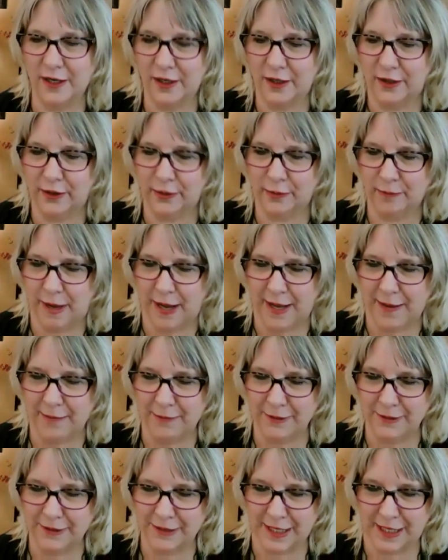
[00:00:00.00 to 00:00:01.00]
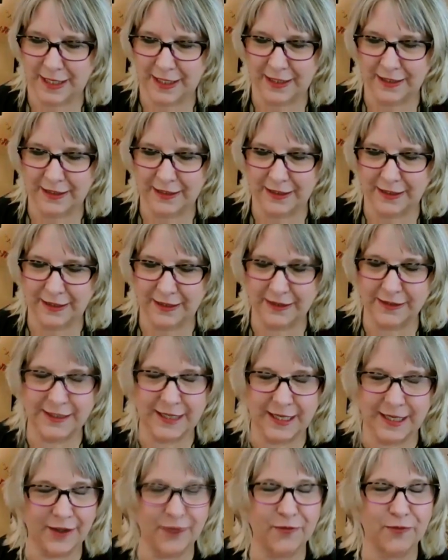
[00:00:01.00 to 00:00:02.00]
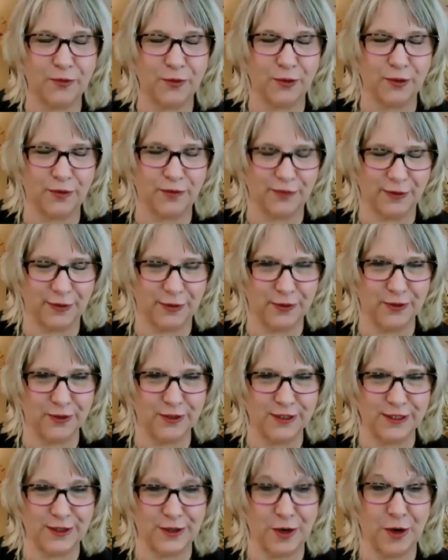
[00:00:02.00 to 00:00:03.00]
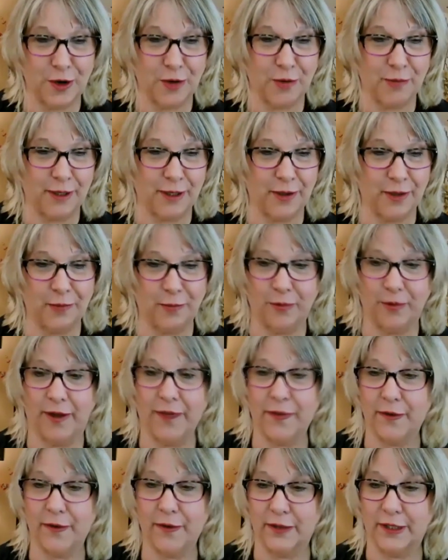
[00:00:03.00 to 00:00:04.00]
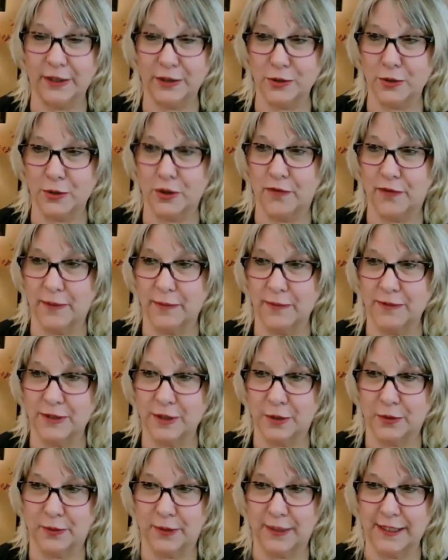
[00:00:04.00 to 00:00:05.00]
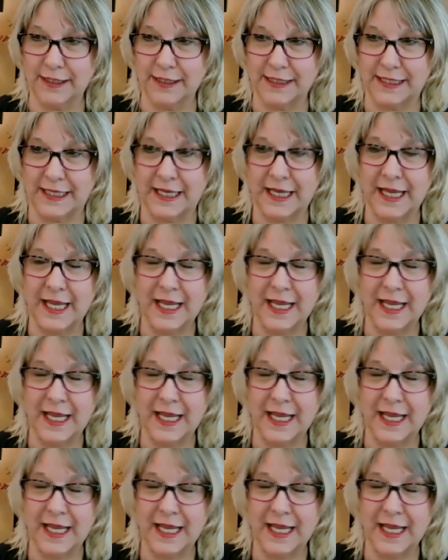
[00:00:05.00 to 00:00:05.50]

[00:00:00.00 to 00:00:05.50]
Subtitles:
her mom was on a second floor of a nursing home, and her brother, it drove him so crazy.